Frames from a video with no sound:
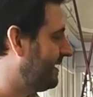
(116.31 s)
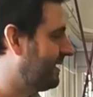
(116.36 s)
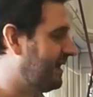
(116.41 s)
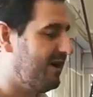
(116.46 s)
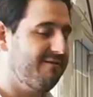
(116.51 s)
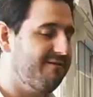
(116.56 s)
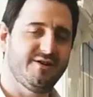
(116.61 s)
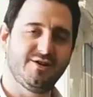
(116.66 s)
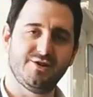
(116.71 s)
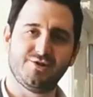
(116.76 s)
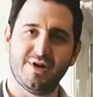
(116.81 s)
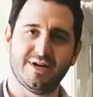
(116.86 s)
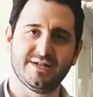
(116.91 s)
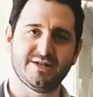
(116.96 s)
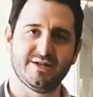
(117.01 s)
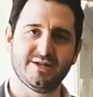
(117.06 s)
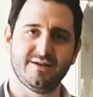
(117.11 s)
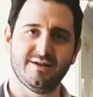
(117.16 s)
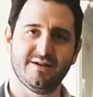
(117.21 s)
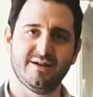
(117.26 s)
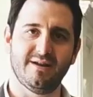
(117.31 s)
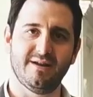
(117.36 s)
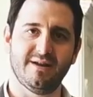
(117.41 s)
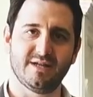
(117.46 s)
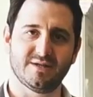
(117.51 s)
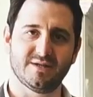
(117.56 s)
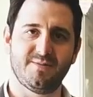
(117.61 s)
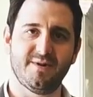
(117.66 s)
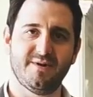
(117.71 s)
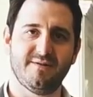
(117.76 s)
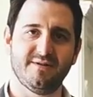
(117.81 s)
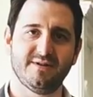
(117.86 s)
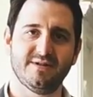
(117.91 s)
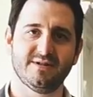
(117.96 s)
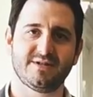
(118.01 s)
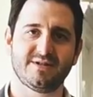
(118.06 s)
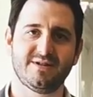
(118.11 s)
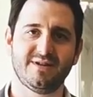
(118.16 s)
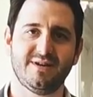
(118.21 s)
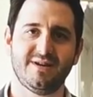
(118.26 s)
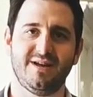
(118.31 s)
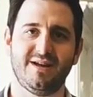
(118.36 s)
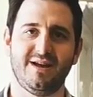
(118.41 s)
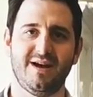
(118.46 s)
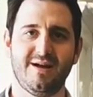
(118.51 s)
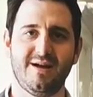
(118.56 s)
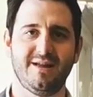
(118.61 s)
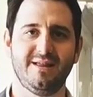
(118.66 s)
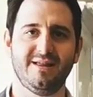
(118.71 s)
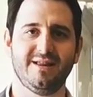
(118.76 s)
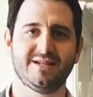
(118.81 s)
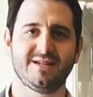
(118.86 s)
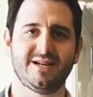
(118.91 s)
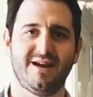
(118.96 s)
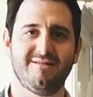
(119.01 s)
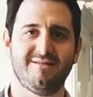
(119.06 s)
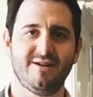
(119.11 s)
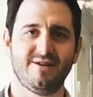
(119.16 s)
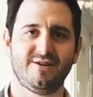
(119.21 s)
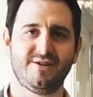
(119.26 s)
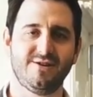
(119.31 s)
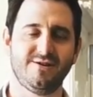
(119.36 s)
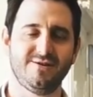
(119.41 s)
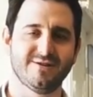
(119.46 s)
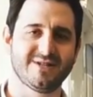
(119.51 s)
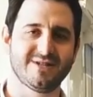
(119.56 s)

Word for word: our interest and experience uh, in this area too.